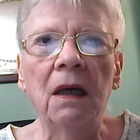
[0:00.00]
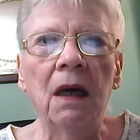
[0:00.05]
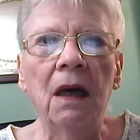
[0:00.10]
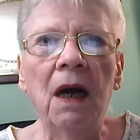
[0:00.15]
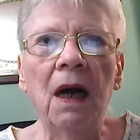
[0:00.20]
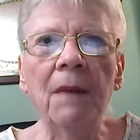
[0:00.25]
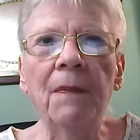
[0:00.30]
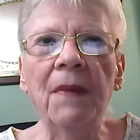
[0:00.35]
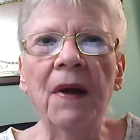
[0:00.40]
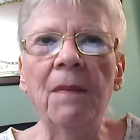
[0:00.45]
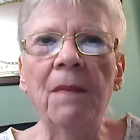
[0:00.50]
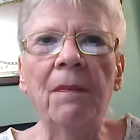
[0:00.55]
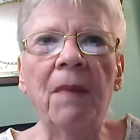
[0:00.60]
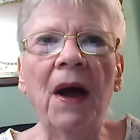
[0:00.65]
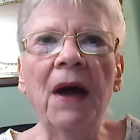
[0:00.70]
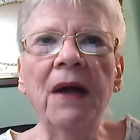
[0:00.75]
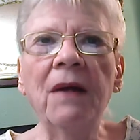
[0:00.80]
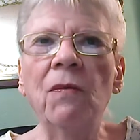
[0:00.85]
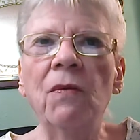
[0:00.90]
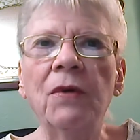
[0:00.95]
I bet
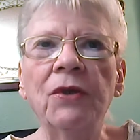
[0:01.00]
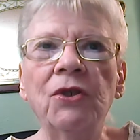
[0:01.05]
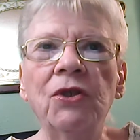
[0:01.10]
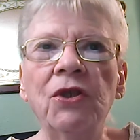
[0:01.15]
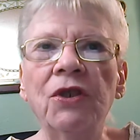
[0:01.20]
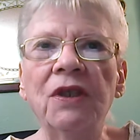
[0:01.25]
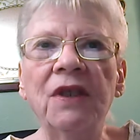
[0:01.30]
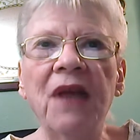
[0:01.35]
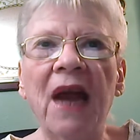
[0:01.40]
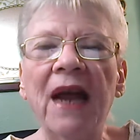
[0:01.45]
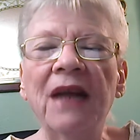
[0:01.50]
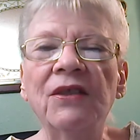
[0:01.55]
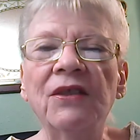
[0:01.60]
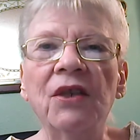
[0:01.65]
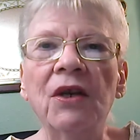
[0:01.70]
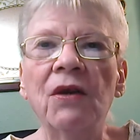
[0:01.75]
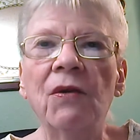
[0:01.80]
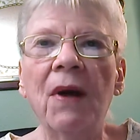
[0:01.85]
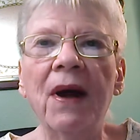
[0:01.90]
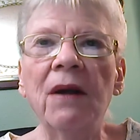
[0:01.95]
Biden was just
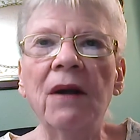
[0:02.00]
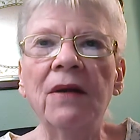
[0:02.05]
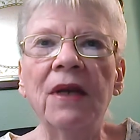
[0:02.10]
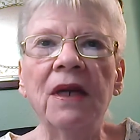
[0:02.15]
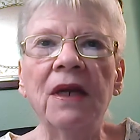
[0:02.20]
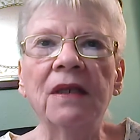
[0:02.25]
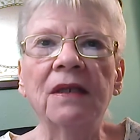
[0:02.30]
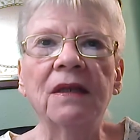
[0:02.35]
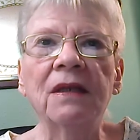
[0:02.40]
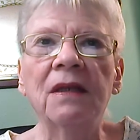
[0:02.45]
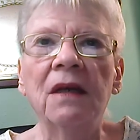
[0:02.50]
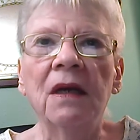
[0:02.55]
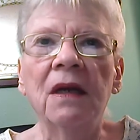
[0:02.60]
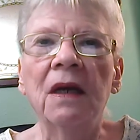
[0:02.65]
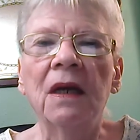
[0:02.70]
dancing around his